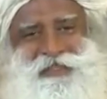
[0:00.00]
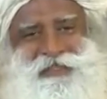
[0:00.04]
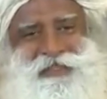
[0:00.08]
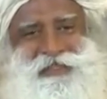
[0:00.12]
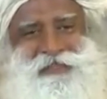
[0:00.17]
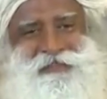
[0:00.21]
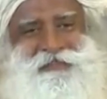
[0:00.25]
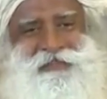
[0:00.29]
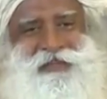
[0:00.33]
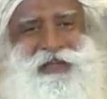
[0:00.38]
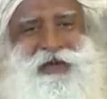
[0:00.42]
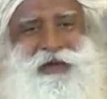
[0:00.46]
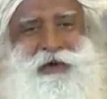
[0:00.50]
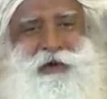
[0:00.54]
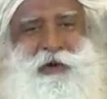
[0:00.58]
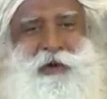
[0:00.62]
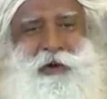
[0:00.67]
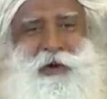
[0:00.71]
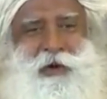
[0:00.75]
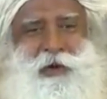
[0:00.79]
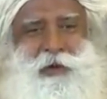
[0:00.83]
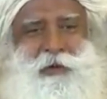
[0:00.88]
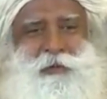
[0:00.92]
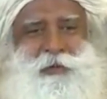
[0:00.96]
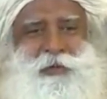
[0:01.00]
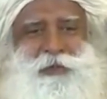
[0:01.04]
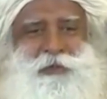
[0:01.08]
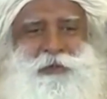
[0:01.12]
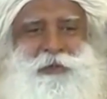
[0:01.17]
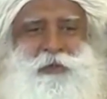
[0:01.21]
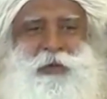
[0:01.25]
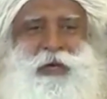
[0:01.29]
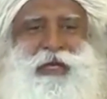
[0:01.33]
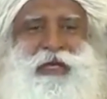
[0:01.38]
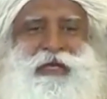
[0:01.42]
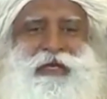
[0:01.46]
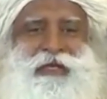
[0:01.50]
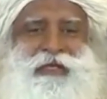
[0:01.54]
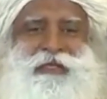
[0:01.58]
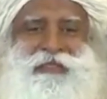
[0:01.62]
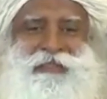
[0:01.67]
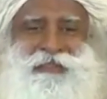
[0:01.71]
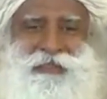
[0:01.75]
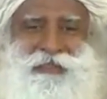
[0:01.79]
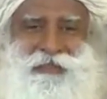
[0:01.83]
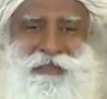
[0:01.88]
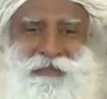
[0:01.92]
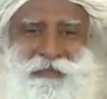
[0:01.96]
if the hall was well
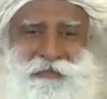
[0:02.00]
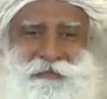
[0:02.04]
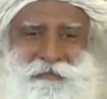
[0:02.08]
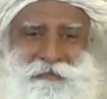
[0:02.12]
lit,